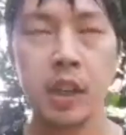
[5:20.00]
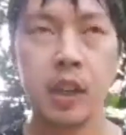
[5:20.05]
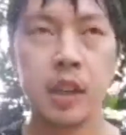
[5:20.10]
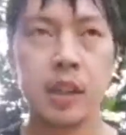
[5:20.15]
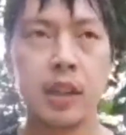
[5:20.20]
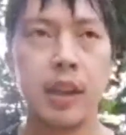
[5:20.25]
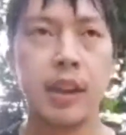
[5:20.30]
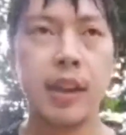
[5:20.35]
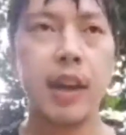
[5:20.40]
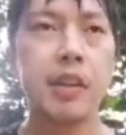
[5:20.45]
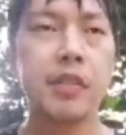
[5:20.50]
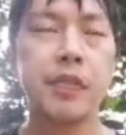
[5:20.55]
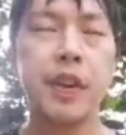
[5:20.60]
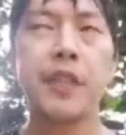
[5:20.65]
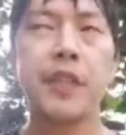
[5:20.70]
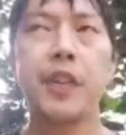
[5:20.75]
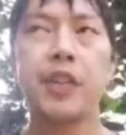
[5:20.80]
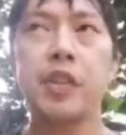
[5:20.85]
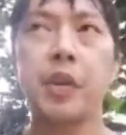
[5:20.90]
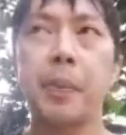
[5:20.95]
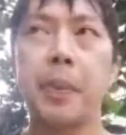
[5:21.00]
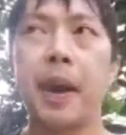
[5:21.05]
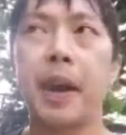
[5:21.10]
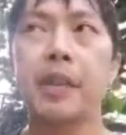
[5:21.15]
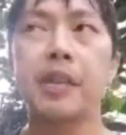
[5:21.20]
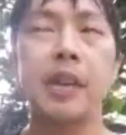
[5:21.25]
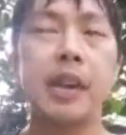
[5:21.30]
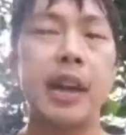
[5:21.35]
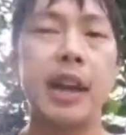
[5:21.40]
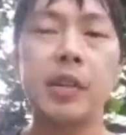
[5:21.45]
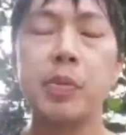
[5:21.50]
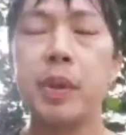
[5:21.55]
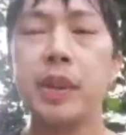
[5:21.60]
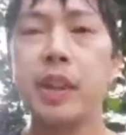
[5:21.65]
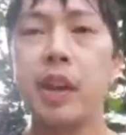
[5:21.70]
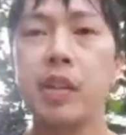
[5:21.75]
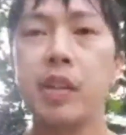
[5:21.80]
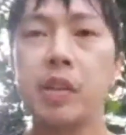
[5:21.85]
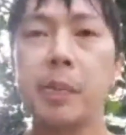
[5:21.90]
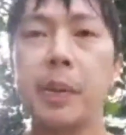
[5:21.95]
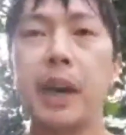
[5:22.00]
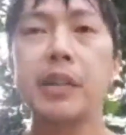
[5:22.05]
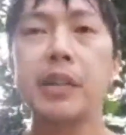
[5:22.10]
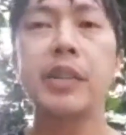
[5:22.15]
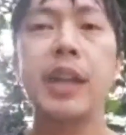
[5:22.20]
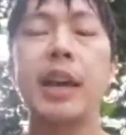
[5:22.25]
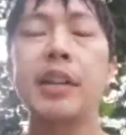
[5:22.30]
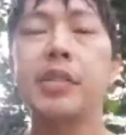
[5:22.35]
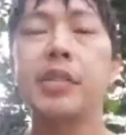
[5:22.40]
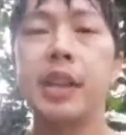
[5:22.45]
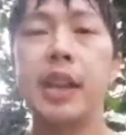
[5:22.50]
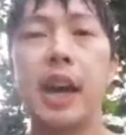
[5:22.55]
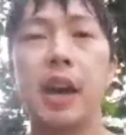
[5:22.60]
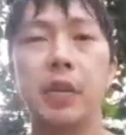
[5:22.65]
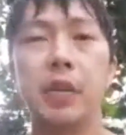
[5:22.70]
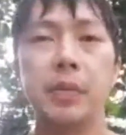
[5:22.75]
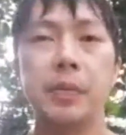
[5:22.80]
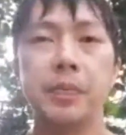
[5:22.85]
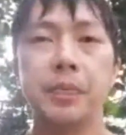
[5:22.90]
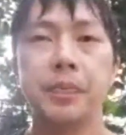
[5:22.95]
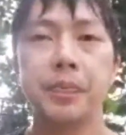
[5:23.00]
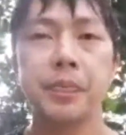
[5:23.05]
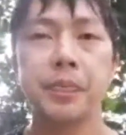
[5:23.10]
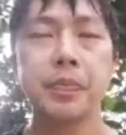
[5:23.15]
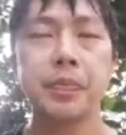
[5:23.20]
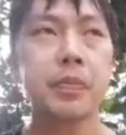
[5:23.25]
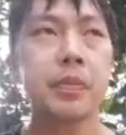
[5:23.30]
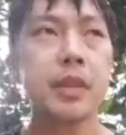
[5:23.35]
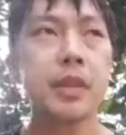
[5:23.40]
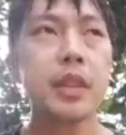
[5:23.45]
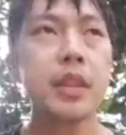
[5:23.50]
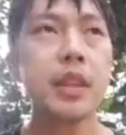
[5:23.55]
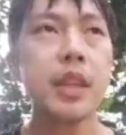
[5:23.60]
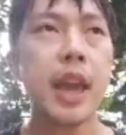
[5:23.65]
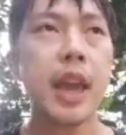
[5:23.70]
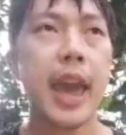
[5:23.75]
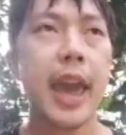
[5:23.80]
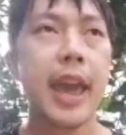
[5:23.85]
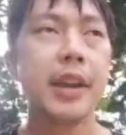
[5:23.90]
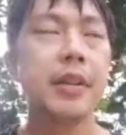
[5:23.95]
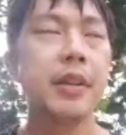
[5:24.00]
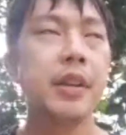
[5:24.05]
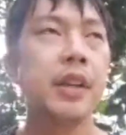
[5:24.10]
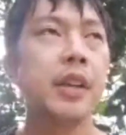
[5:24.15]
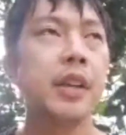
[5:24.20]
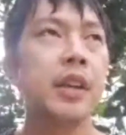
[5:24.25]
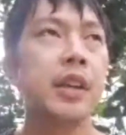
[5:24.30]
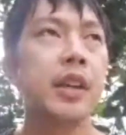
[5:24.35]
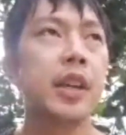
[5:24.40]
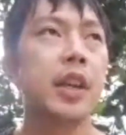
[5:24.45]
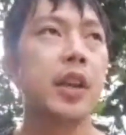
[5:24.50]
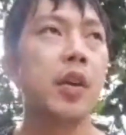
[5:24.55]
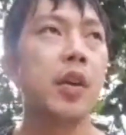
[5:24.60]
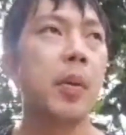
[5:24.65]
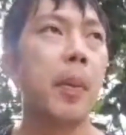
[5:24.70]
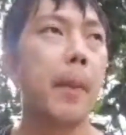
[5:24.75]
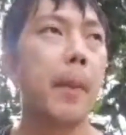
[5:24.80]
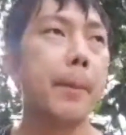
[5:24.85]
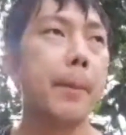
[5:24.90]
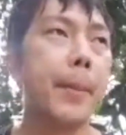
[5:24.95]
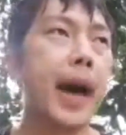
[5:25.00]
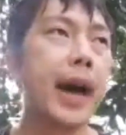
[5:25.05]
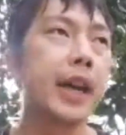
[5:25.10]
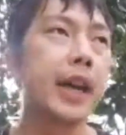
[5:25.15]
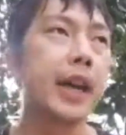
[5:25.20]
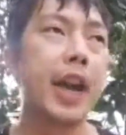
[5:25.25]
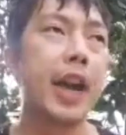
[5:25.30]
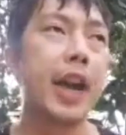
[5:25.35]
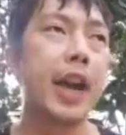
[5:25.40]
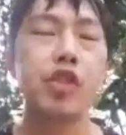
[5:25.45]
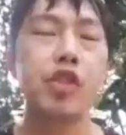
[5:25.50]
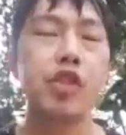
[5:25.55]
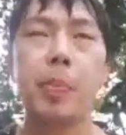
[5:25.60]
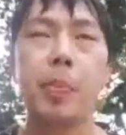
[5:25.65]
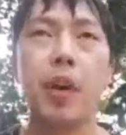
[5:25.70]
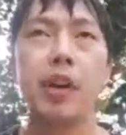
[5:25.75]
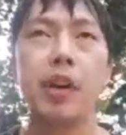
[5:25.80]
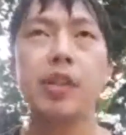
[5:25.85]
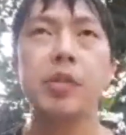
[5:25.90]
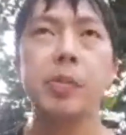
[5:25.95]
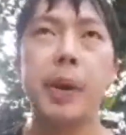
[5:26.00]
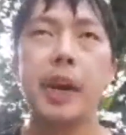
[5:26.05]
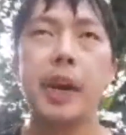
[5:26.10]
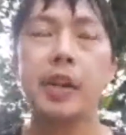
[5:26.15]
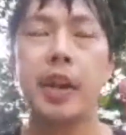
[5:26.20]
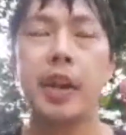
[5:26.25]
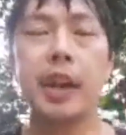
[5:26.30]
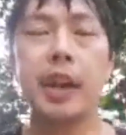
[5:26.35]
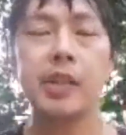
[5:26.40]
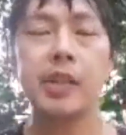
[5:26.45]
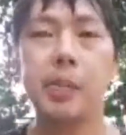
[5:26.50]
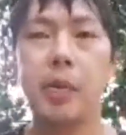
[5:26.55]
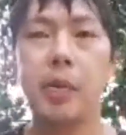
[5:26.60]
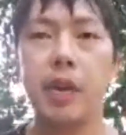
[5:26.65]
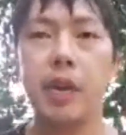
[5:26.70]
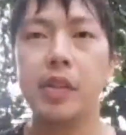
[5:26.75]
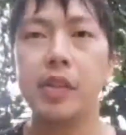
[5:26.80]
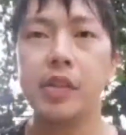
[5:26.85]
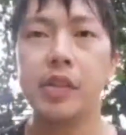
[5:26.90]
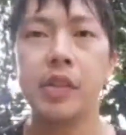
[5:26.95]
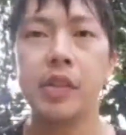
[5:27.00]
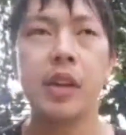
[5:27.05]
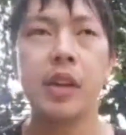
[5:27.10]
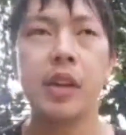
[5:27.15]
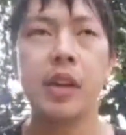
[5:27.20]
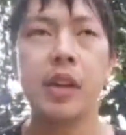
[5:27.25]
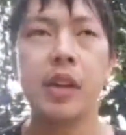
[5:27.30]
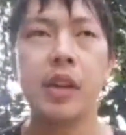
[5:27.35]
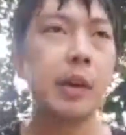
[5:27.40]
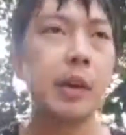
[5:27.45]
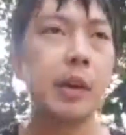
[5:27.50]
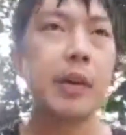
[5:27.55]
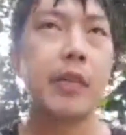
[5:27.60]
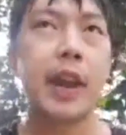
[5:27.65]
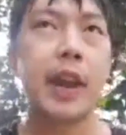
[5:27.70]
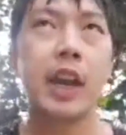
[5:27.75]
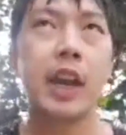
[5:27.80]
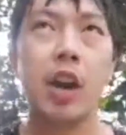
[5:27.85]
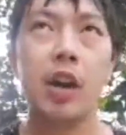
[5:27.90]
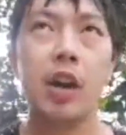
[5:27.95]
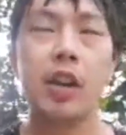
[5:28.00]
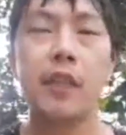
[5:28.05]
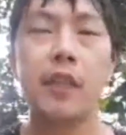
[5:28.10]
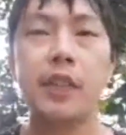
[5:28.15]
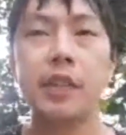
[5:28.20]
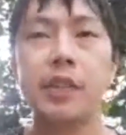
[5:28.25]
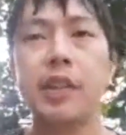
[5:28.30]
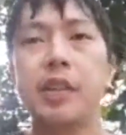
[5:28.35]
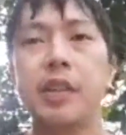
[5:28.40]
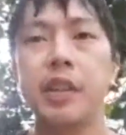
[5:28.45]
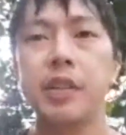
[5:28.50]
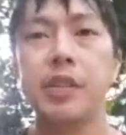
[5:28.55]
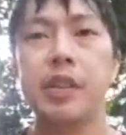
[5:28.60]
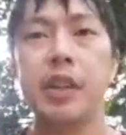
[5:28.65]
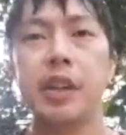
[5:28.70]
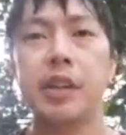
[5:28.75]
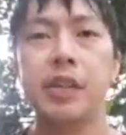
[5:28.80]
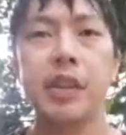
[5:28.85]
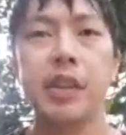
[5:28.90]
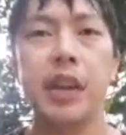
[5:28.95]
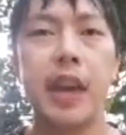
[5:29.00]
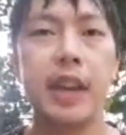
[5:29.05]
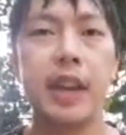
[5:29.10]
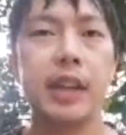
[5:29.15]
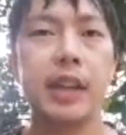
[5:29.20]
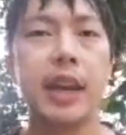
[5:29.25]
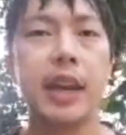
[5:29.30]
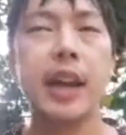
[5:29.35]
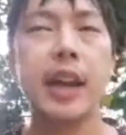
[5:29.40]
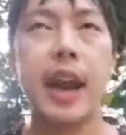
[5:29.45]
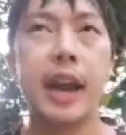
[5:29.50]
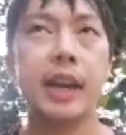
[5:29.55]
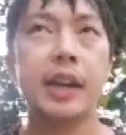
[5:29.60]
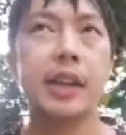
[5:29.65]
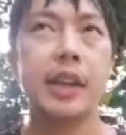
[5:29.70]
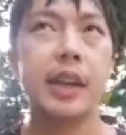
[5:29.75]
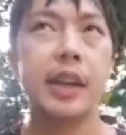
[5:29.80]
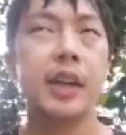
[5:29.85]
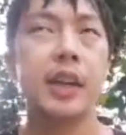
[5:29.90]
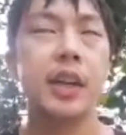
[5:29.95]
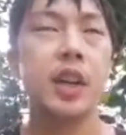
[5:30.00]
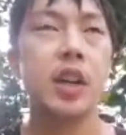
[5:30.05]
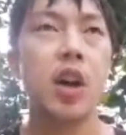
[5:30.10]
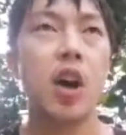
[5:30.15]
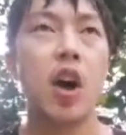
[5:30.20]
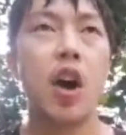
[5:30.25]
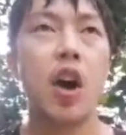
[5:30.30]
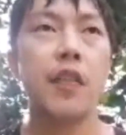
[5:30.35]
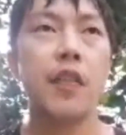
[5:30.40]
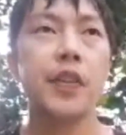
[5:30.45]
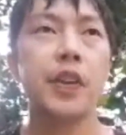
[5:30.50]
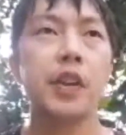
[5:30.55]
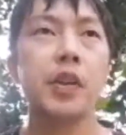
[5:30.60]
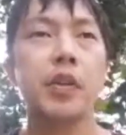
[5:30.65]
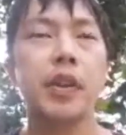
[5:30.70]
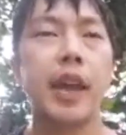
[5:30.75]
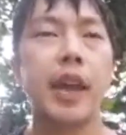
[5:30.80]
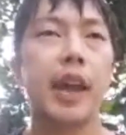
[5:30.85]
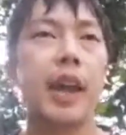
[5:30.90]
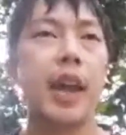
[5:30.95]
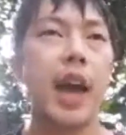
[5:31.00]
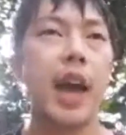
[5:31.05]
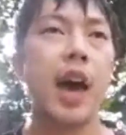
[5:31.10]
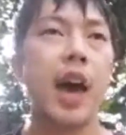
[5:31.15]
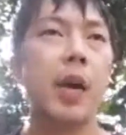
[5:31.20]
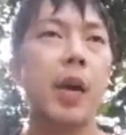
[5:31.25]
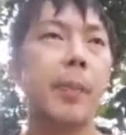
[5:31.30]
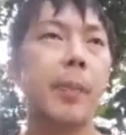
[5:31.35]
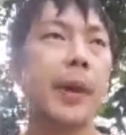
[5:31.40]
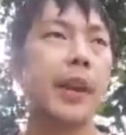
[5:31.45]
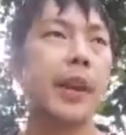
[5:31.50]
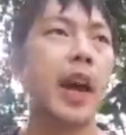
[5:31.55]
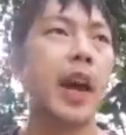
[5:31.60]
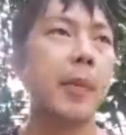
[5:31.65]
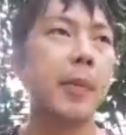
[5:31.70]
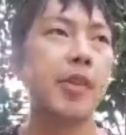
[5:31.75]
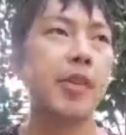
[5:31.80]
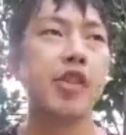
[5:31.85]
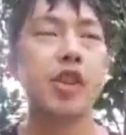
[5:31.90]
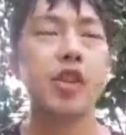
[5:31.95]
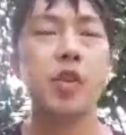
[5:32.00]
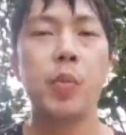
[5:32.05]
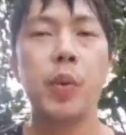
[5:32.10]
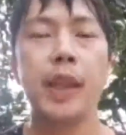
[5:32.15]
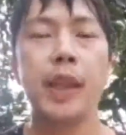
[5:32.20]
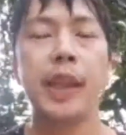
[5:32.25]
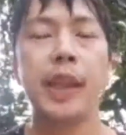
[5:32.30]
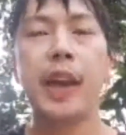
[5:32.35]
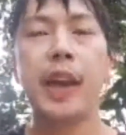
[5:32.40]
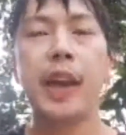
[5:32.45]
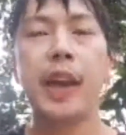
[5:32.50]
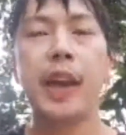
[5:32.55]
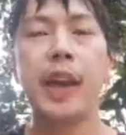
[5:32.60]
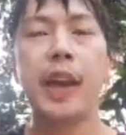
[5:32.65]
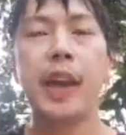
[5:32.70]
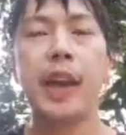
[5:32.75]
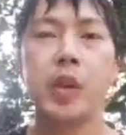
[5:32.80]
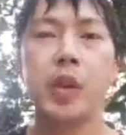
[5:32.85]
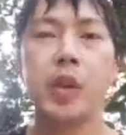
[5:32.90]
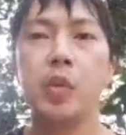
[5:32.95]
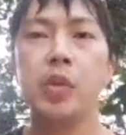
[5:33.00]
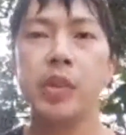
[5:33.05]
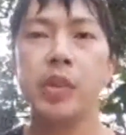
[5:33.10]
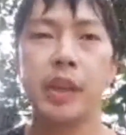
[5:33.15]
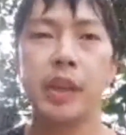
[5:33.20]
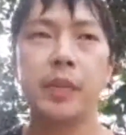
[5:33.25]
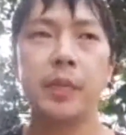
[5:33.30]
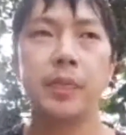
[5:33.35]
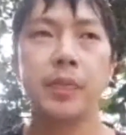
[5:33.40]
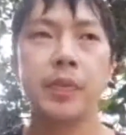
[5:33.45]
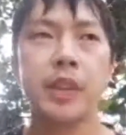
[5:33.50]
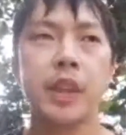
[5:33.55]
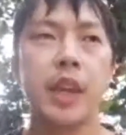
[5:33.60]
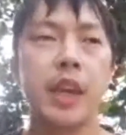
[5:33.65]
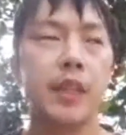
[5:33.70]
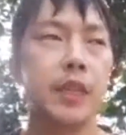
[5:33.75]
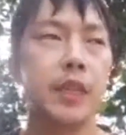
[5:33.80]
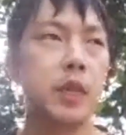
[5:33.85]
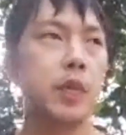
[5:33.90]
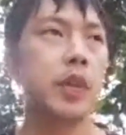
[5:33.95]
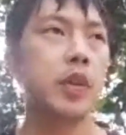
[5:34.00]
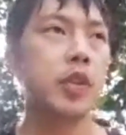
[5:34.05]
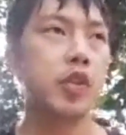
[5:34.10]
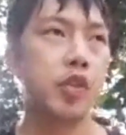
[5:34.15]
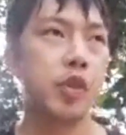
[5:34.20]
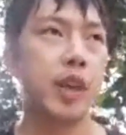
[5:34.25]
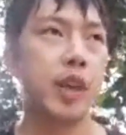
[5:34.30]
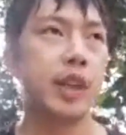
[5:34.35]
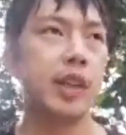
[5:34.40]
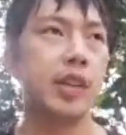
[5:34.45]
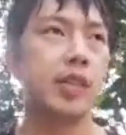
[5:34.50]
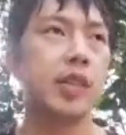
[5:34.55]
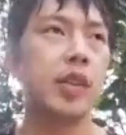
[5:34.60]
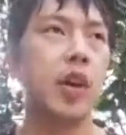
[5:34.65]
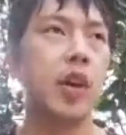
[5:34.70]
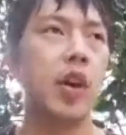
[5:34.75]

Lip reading: the last 500 bars, the last 1,000 bars, test it out, and mark your entry points, mark your exit points. Keep a record of the statistics and get an idea of like how much are you winning, how much are you losing, if you were to trade this